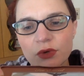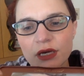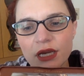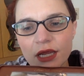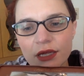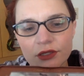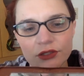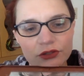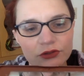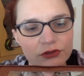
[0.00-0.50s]
one
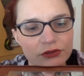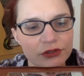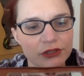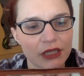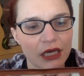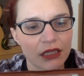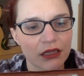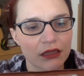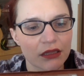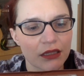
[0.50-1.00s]
I use
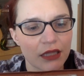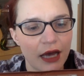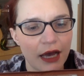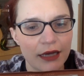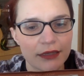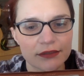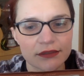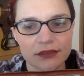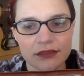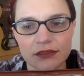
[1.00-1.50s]
a
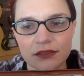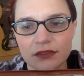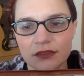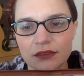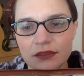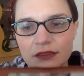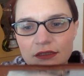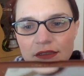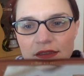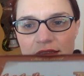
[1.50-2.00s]
lot
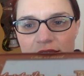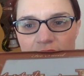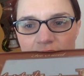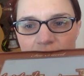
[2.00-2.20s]
is